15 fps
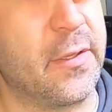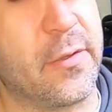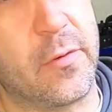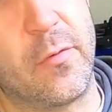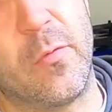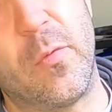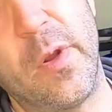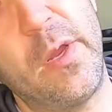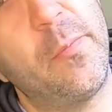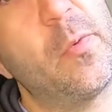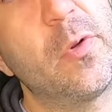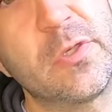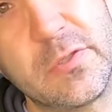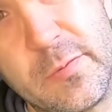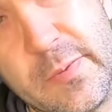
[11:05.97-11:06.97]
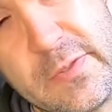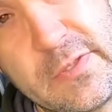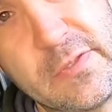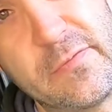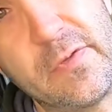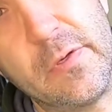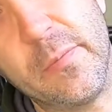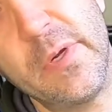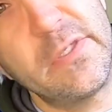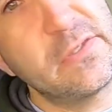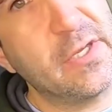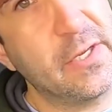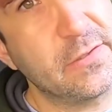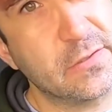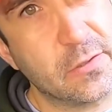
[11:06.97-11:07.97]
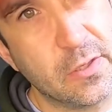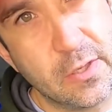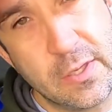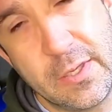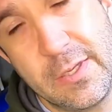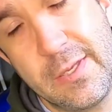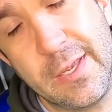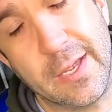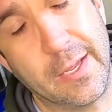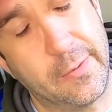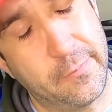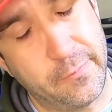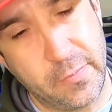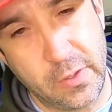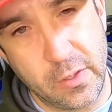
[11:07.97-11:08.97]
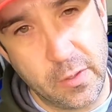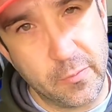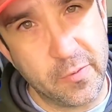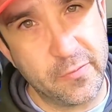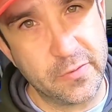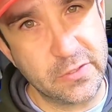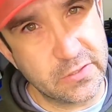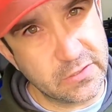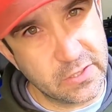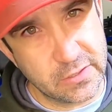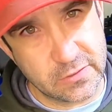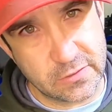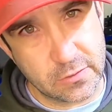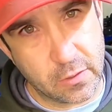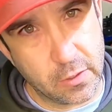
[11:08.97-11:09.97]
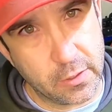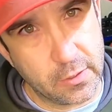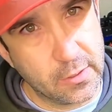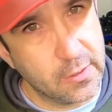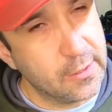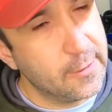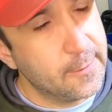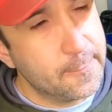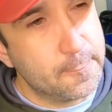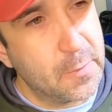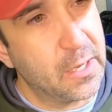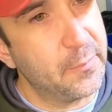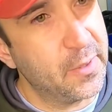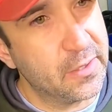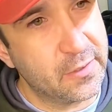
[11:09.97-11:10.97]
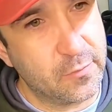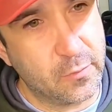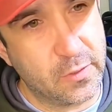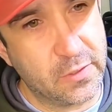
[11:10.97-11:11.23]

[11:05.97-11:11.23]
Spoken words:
there that are way more expensive, that are much nicer? Yeah. But if you're just getting started, my method